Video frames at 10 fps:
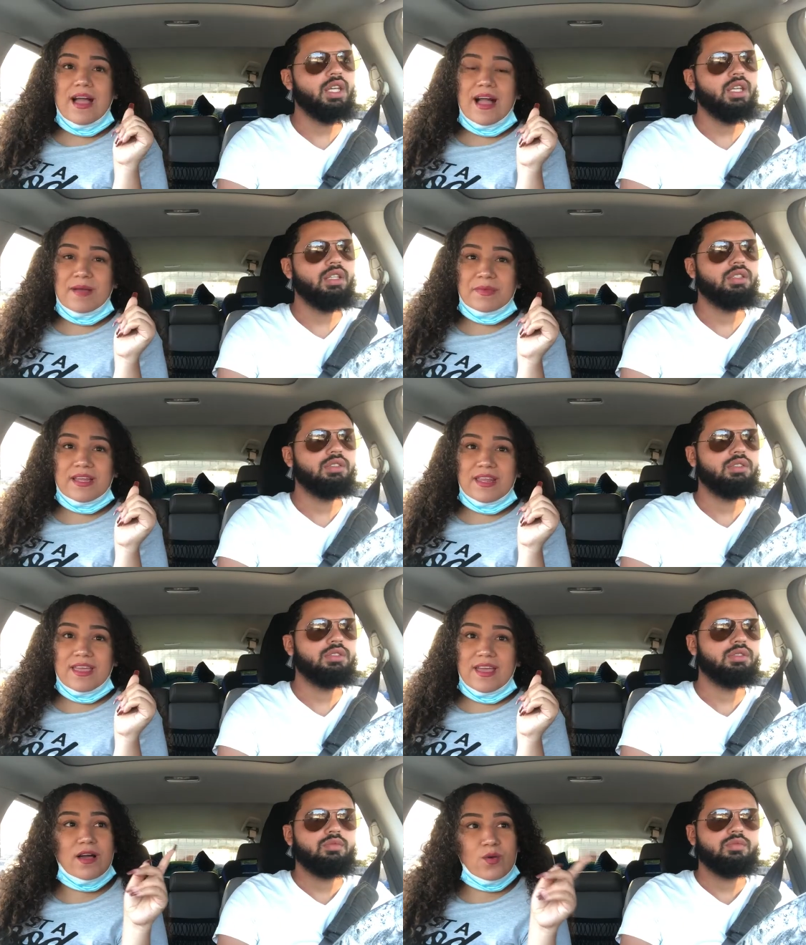Speaker 1: I'm gonna
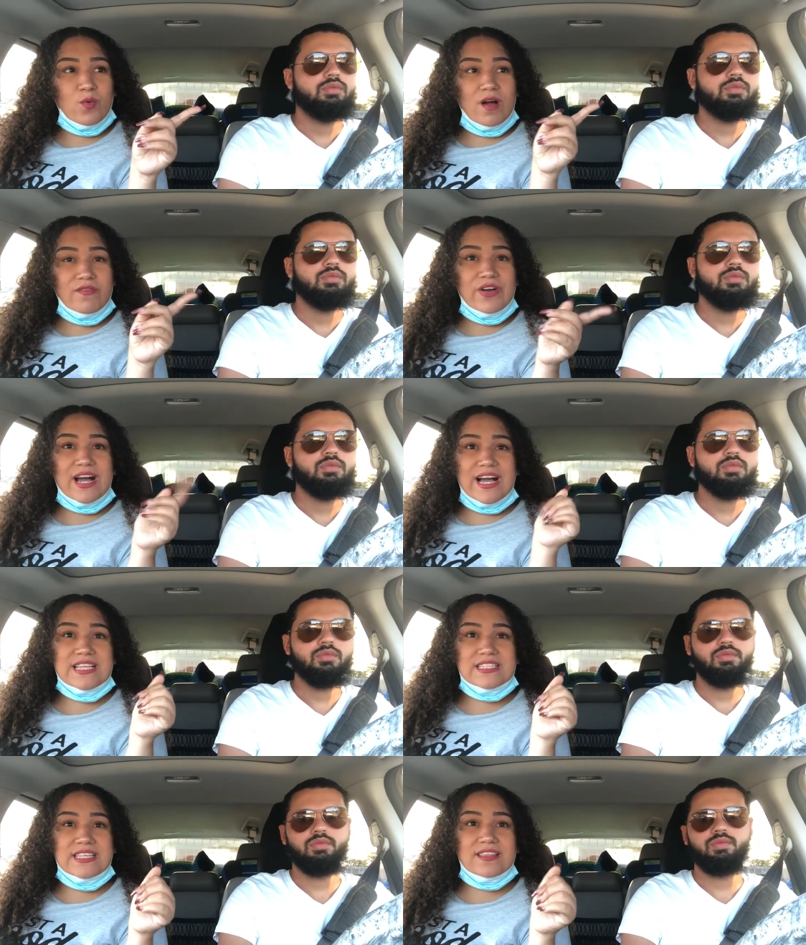get a guava
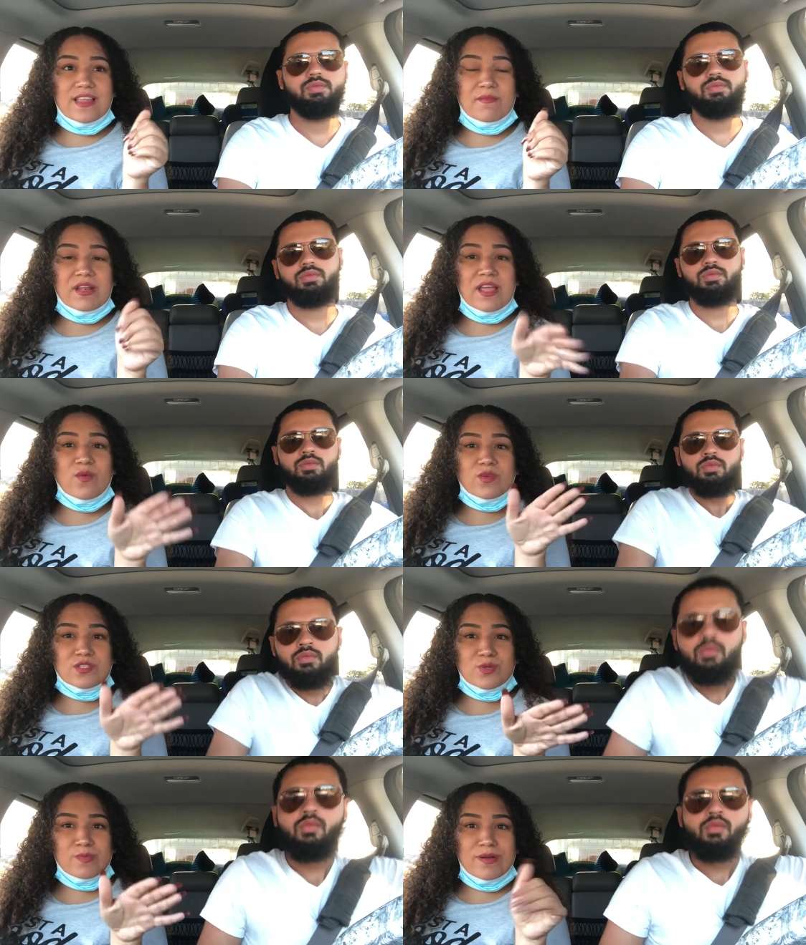iced tea lemonade with
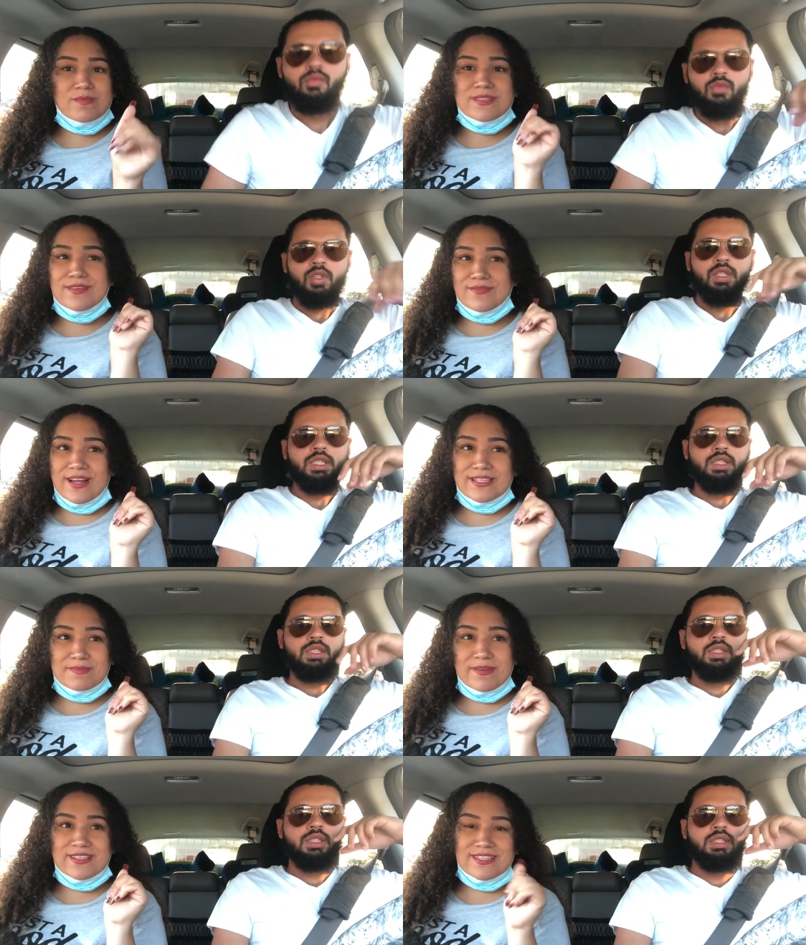2 pumps of
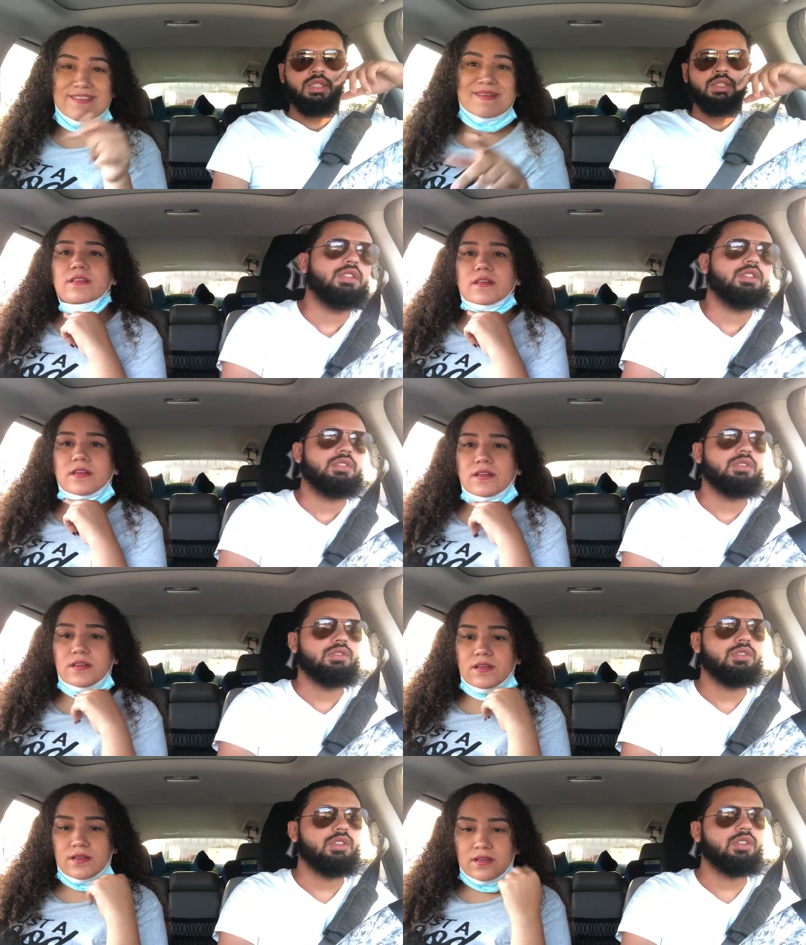raspberry syrup.
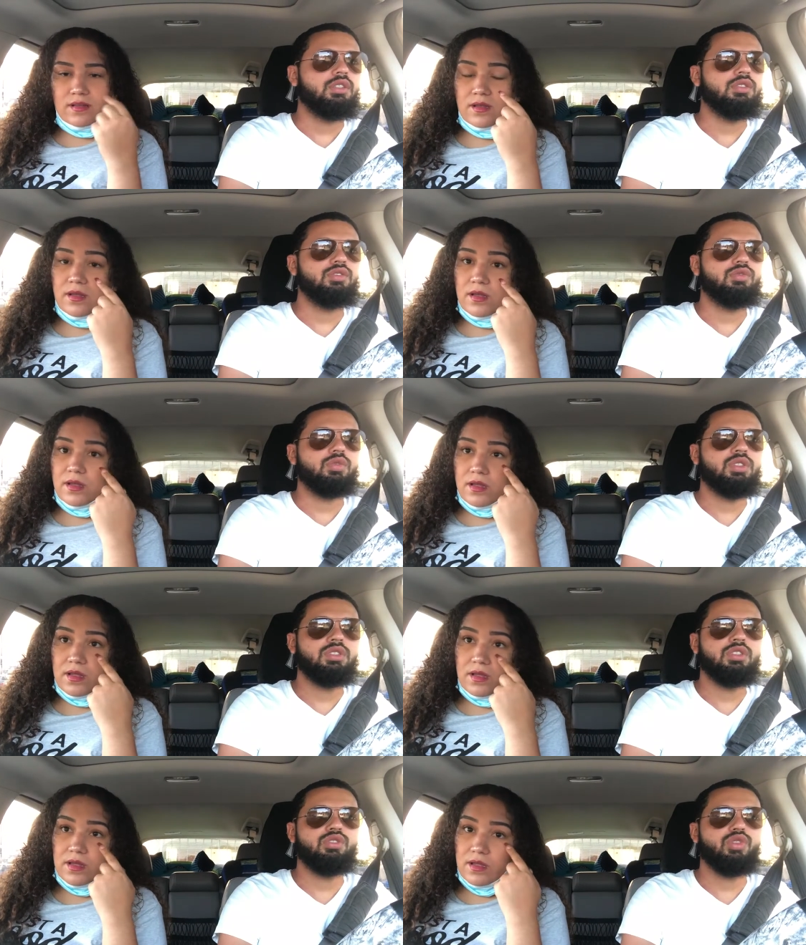
Speaker 2: The, what is
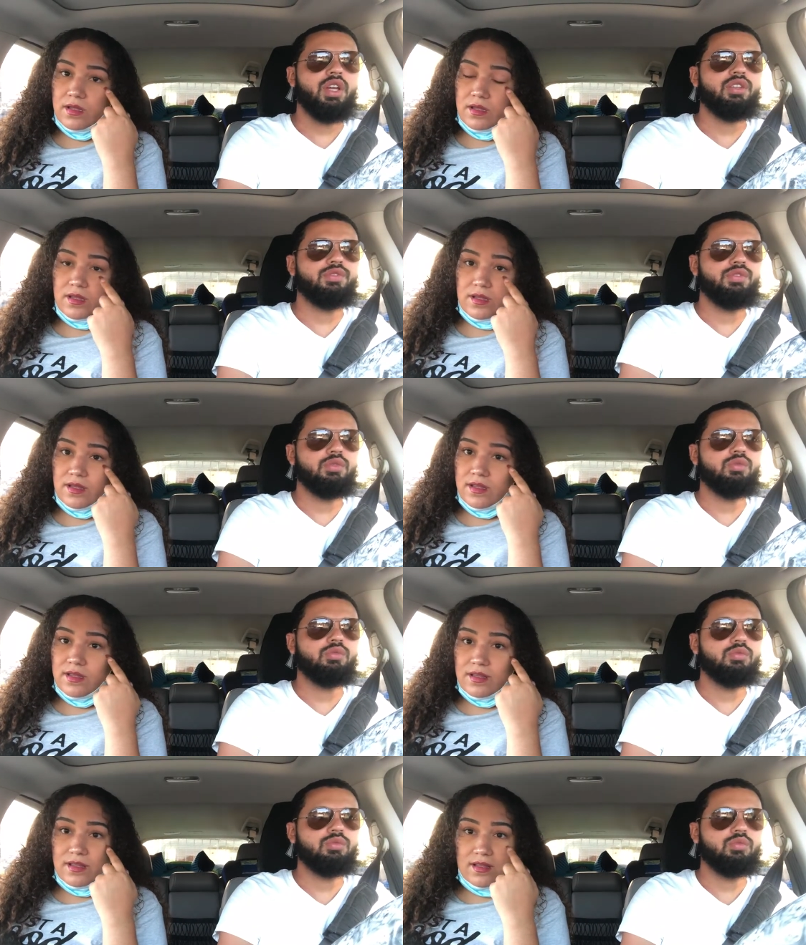it, dragon fruit
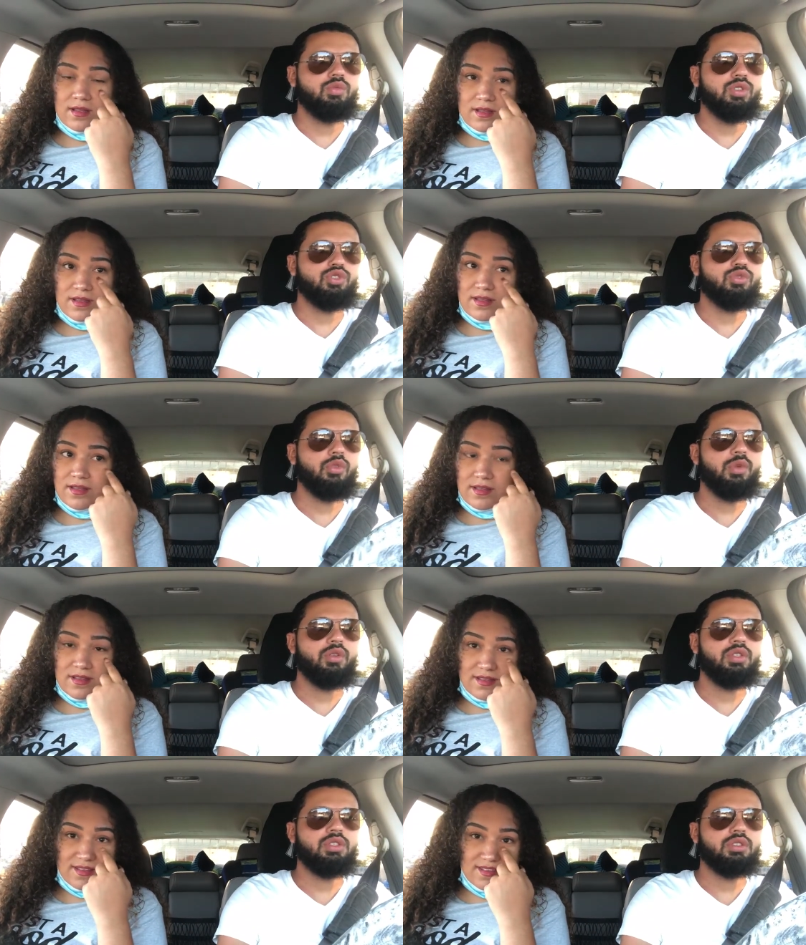with
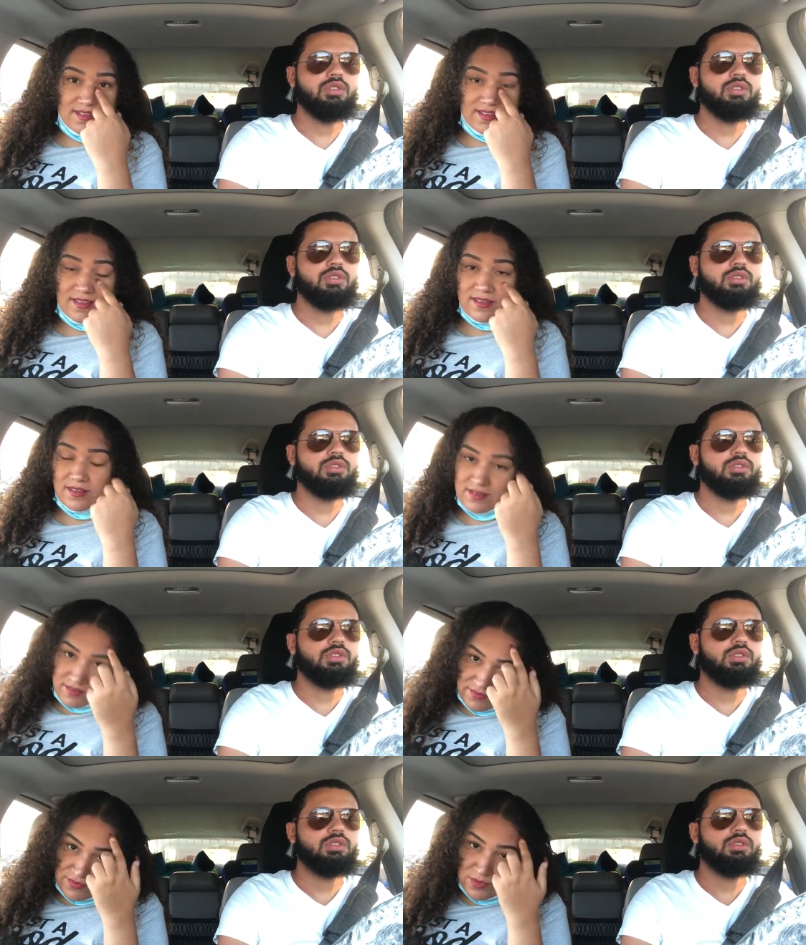strawberries?
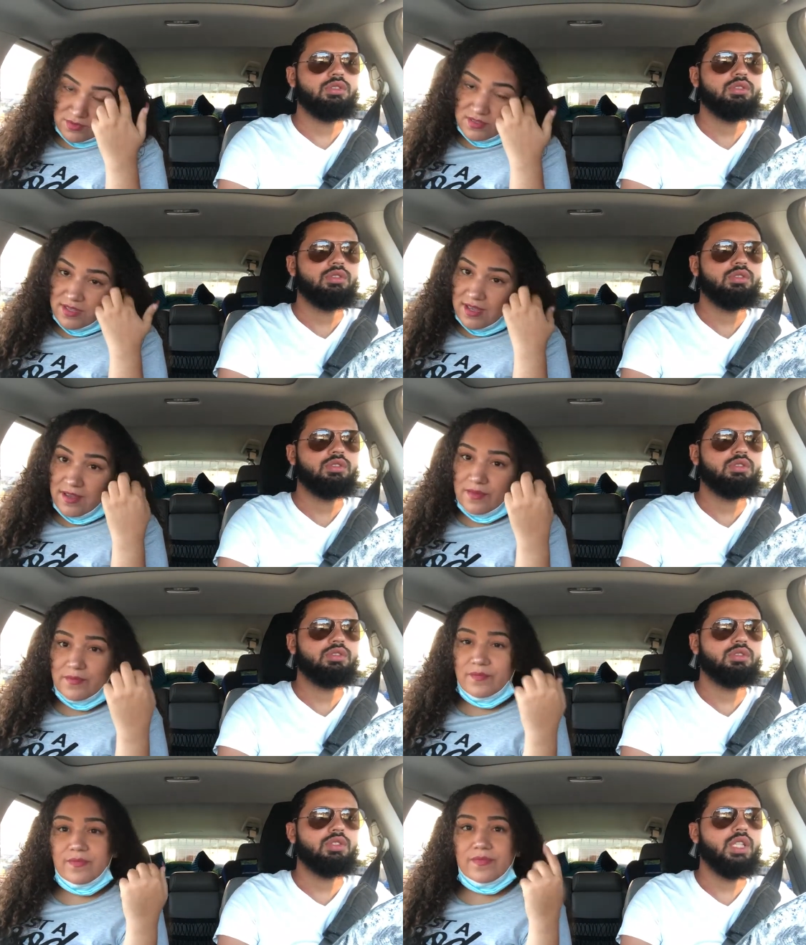Infused,
Speaker 1: yeah.
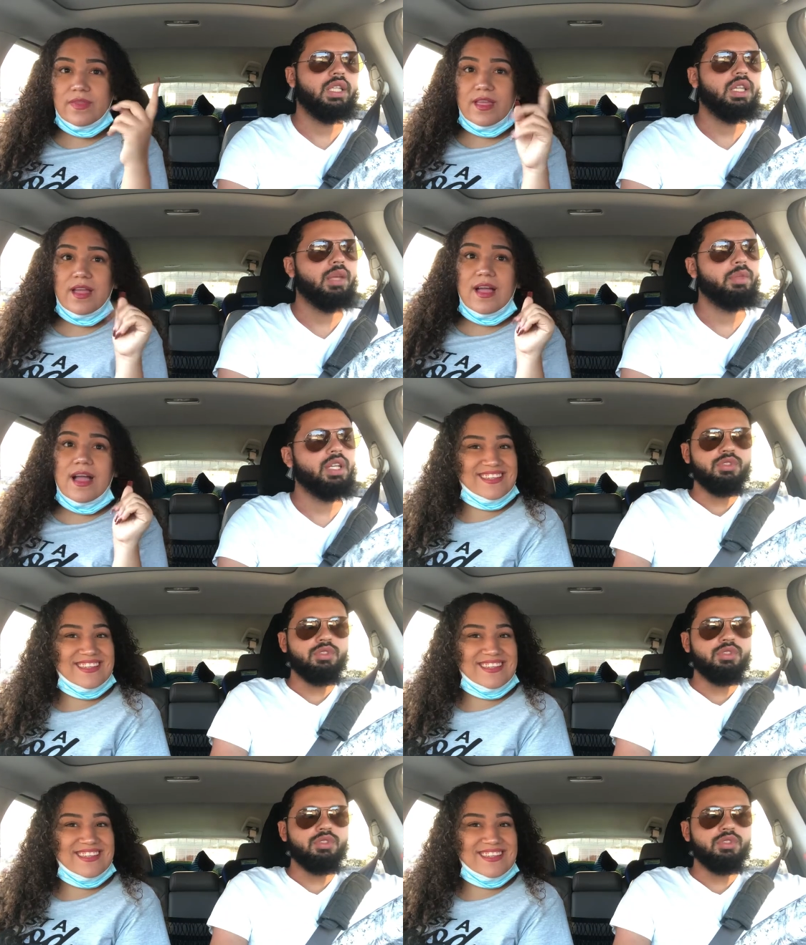And lemonade. I've